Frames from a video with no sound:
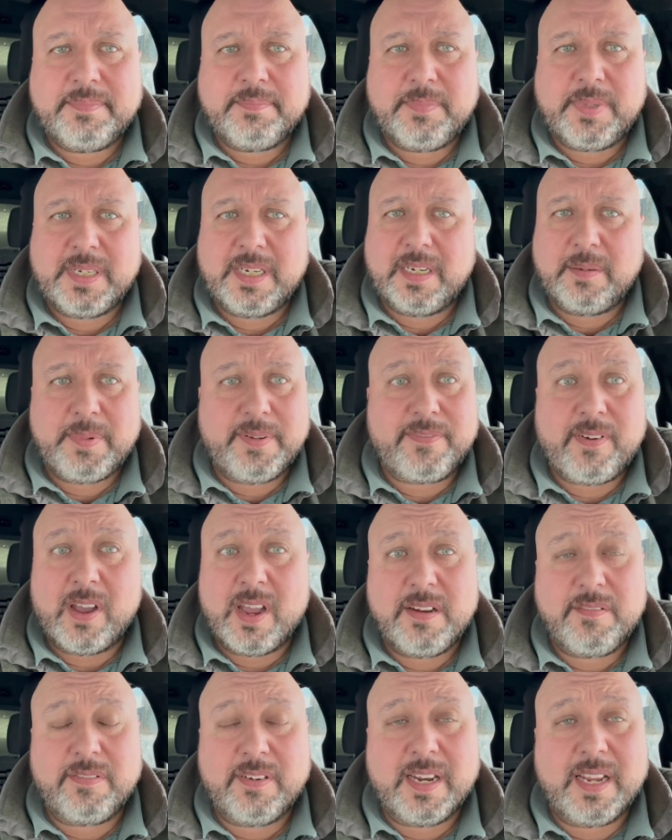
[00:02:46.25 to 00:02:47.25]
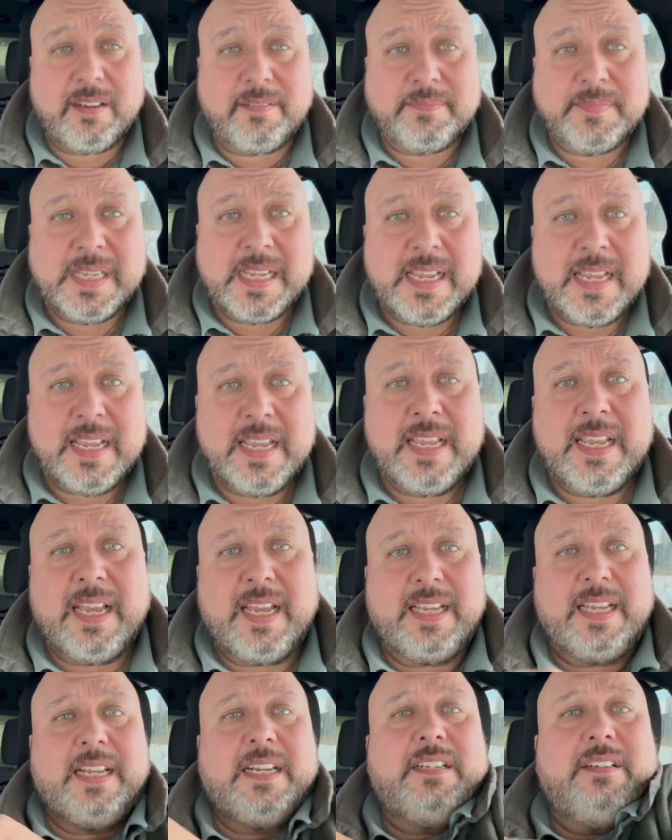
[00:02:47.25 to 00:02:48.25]
But it'll be fine for now.
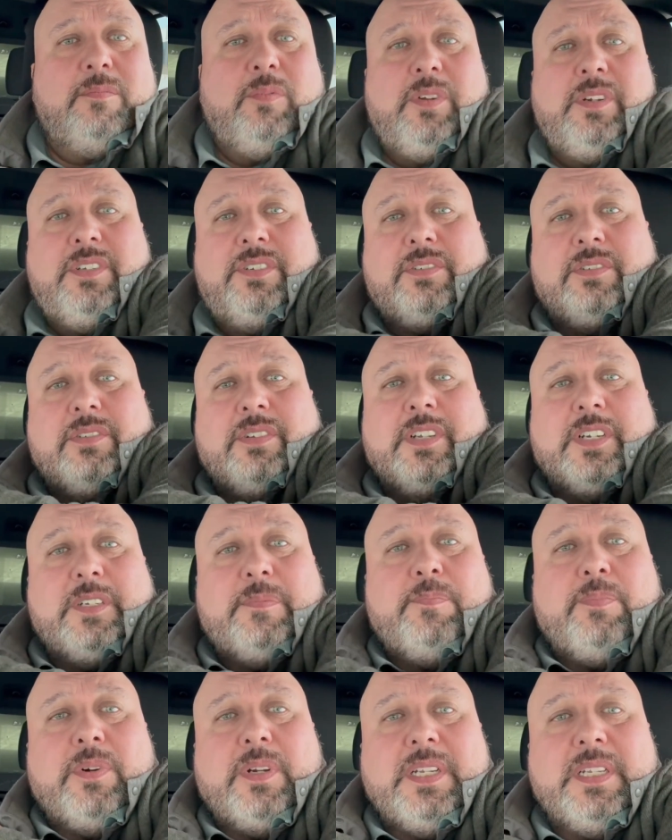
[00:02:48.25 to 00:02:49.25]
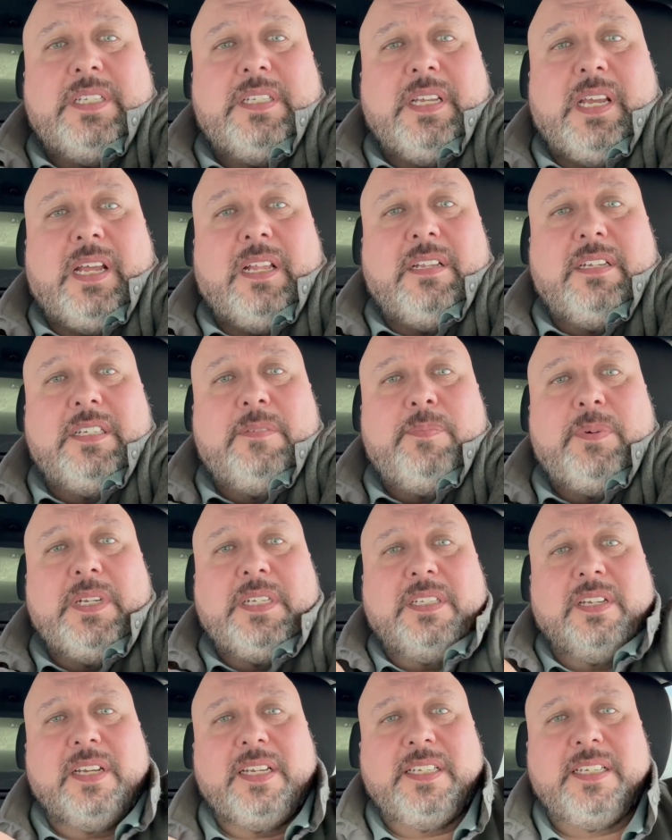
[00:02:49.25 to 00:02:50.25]
I got 1 screw there. It's pretty solid. It's pretty
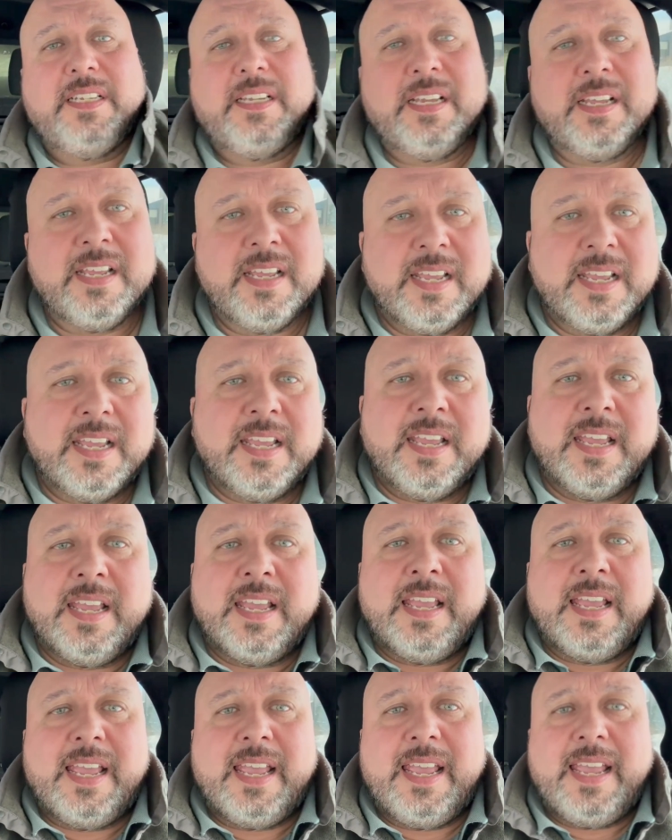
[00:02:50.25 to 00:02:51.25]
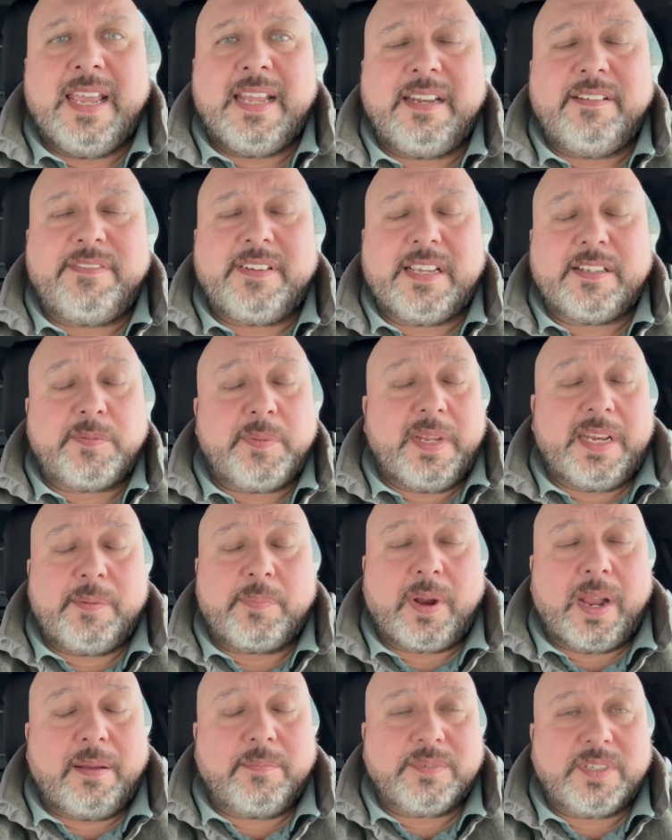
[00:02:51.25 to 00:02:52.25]
tight. And if it gives me any
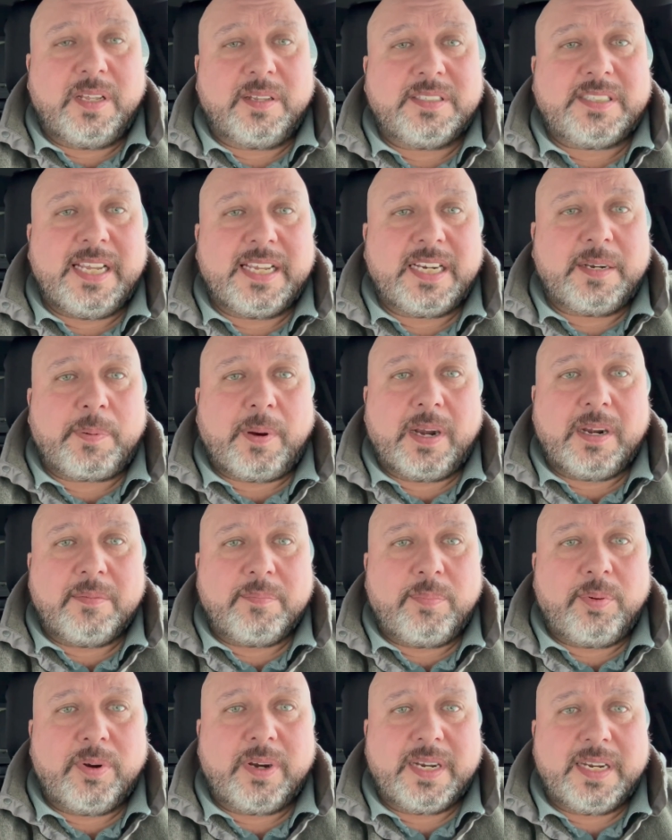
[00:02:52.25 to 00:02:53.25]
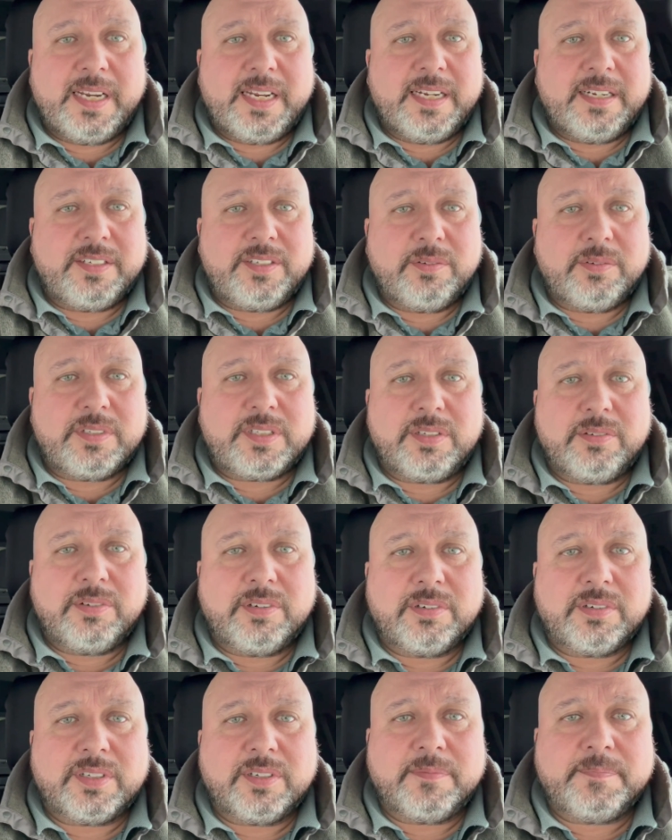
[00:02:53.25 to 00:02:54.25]
problems, I'll take it apart and bring it in and do it
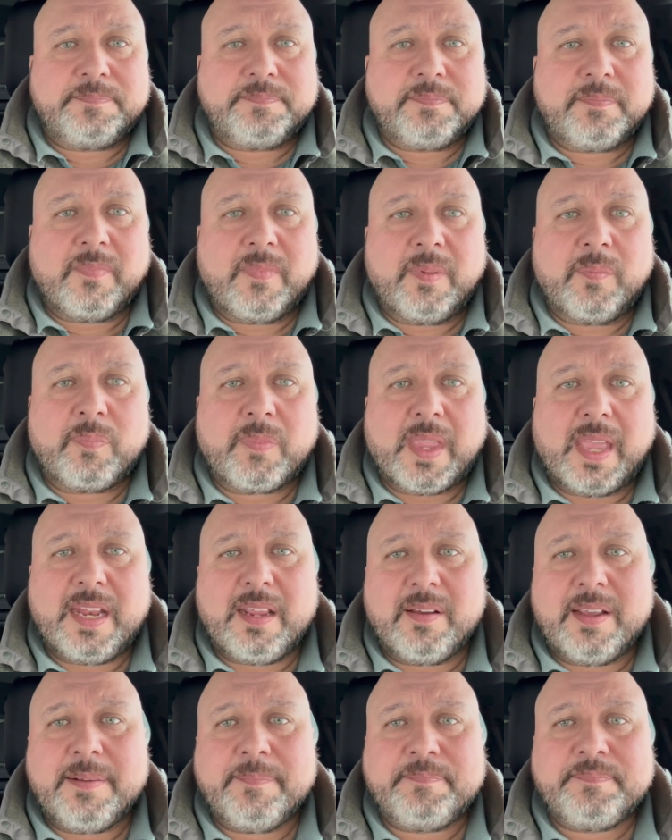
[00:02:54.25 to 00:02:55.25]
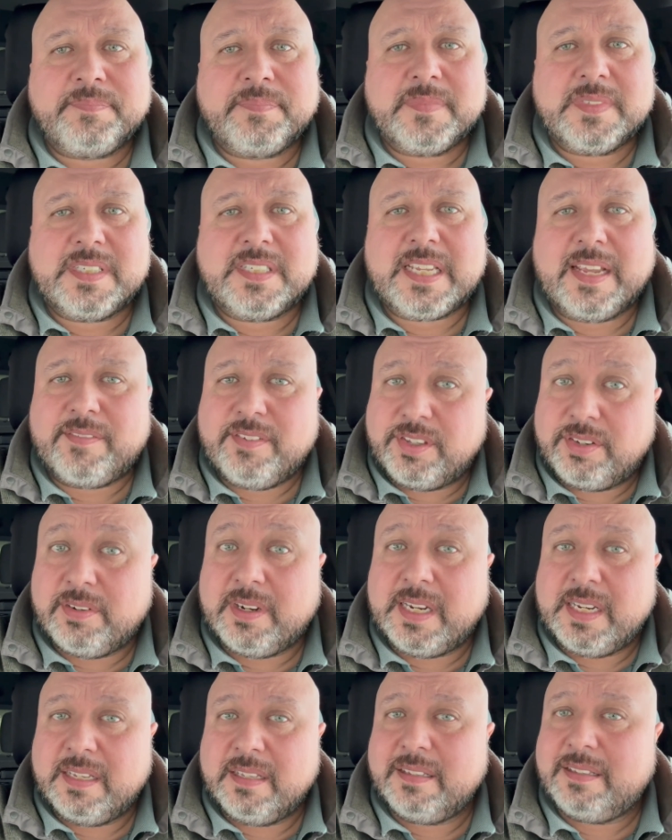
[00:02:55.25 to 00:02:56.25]
sooner. So anyway,
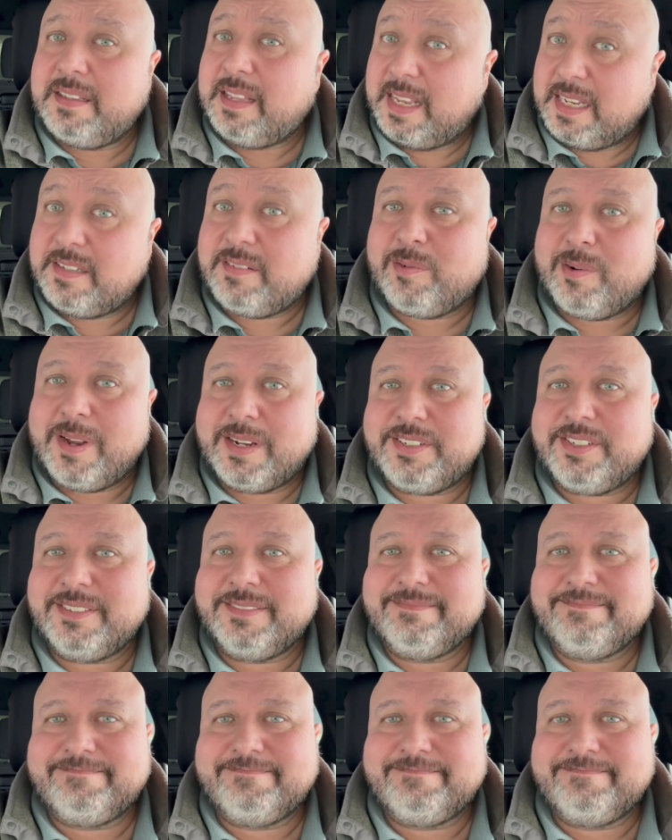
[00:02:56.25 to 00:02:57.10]
7-3. Thanks for watching.